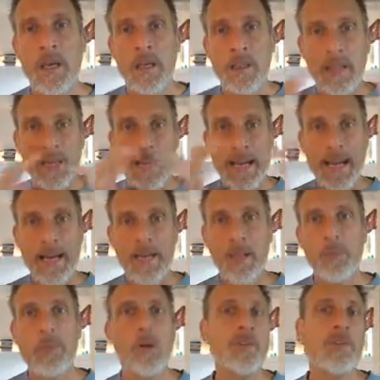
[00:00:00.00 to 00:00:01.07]
The
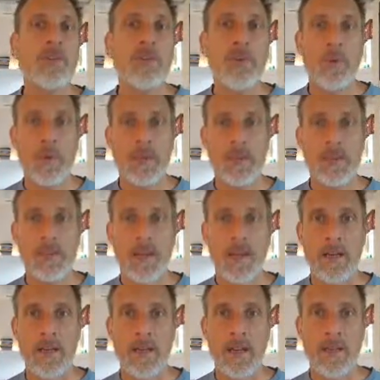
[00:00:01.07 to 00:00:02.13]
acupuncture points
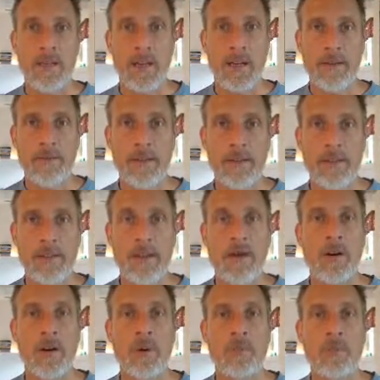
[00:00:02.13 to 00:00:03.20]
on a lot of these
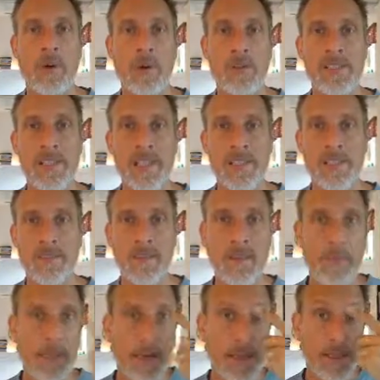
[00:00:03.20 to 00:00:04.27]
are on both sides of the
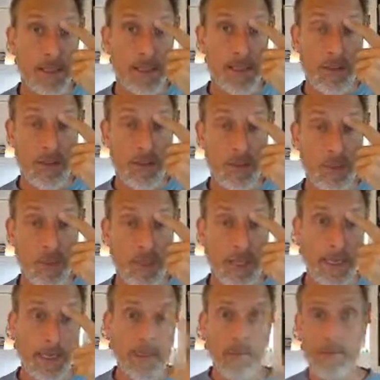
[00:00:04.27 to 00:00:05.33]
body. So there's one
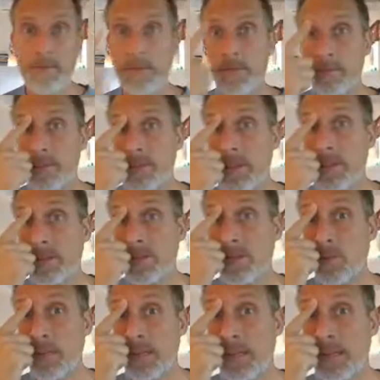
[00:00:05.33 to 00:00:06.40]
here and there's
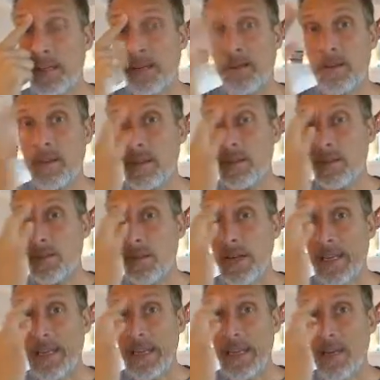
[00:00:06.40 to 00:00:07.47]
one here. So I
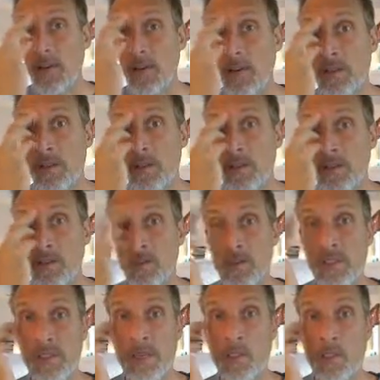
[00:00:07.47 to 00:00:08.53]
can also do
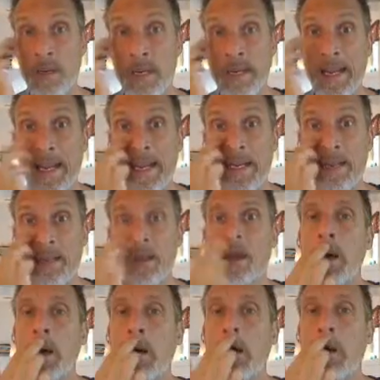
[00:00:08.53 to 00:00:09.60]
just one hand
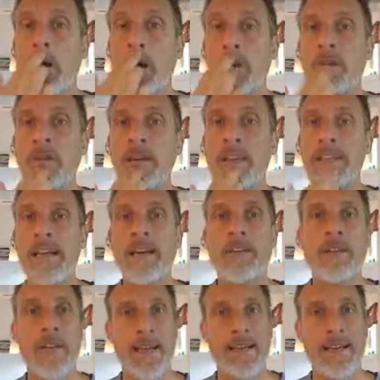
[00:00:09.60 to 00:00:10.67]
all the way down,
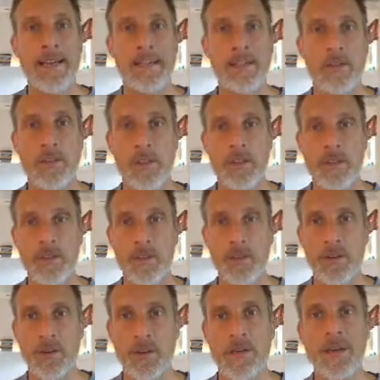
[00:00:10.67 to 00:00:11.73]
and that's okay
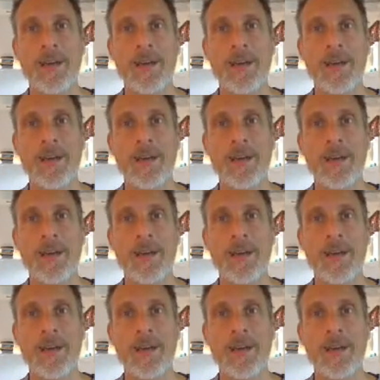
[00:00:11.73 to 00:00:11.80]
too.